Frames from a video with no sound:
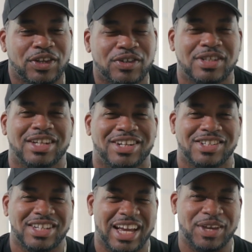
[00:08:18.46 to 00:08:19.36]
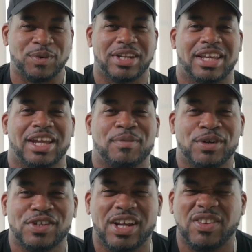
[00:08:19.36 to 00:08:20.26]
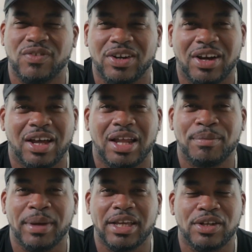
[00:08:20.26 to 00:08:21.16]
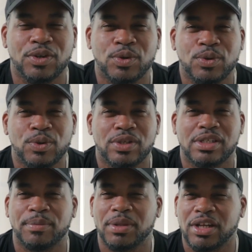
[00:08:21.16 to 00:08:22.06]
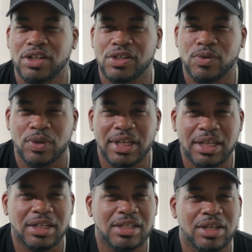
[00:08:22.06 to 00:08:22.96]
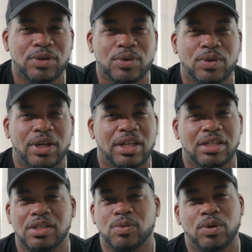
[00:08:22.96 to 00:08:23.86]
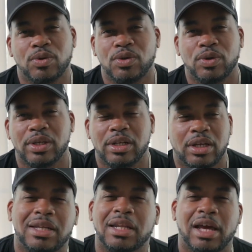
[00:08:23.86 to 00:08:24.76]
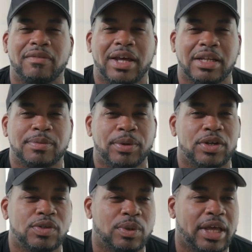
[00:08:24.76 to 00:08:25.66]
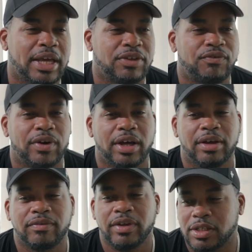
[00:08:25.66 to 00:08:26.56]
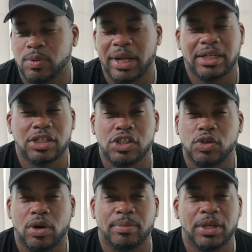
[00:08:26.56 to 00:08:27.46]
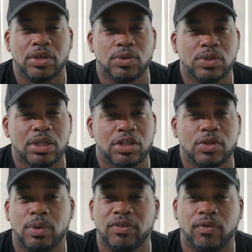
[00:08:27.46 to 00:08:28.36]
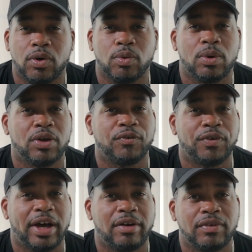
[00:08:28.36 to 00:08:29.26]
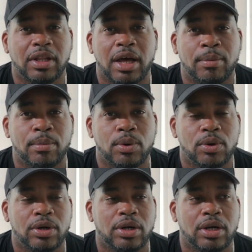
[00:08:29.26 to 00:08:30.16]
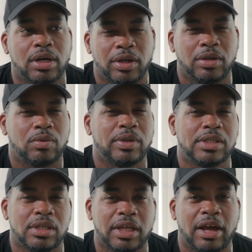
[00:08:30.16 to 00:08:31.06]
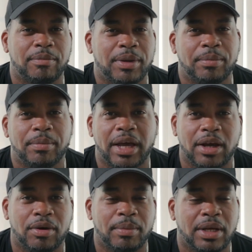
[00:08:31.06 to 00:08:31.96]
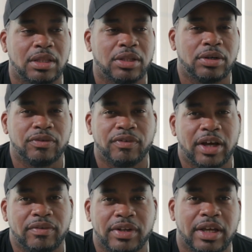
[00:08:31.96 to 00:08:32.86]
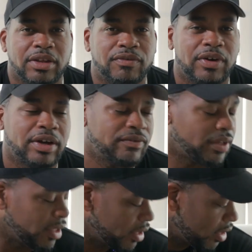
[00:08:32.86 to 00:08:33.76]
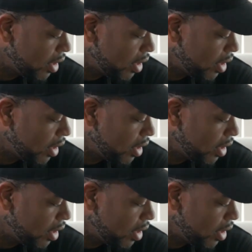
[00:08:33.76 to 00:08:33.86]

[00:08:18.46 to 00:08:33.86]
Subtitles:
you're sitting there jacking with the camera trying to figure out how to make it do something that you needed to do, and it just won't do it. I did have that experience with the 85. That's what actually started me using the 24 to 105 a lot more. But recently I've been back on my 35 and 85 thing.